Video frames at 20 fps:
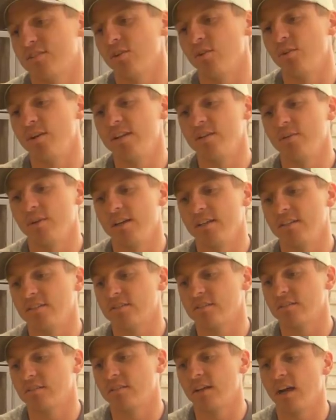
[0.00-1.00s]
So
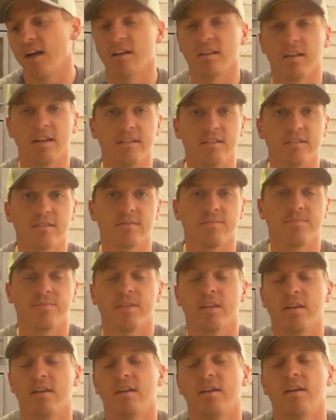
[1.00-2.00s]
anyways, dock lights.
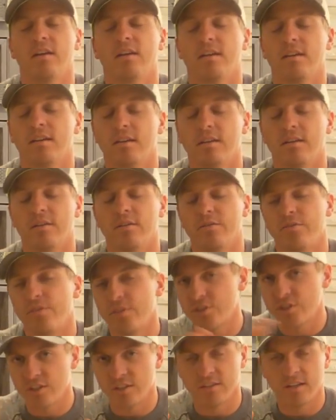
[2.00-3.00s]

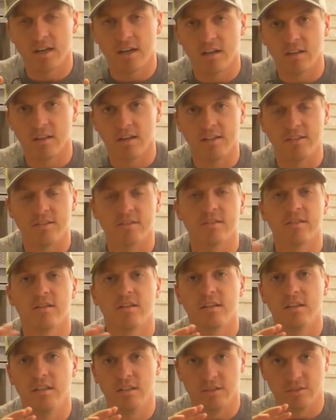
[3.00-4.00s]
Fishing dock lights
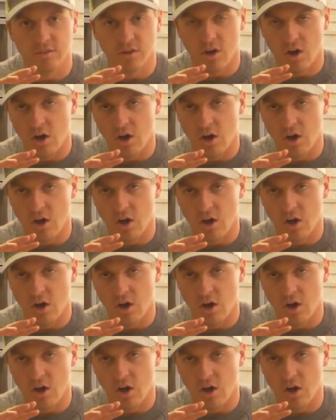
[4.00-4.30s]
is